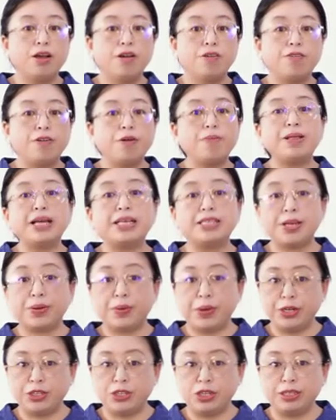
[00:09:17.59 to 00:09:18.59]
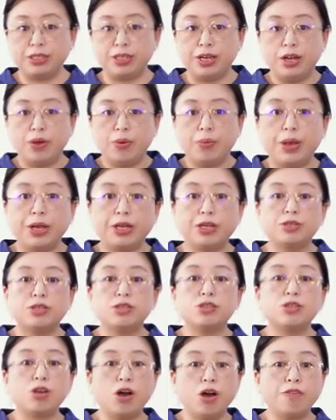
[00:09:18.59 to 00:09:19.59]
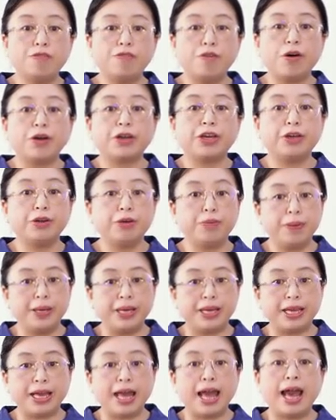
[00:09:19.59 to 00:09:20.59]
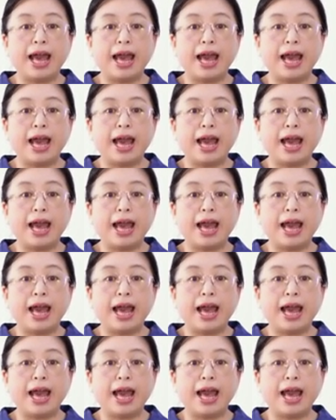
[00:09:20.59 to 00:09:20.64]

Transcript: From this equation, we could solve for QP,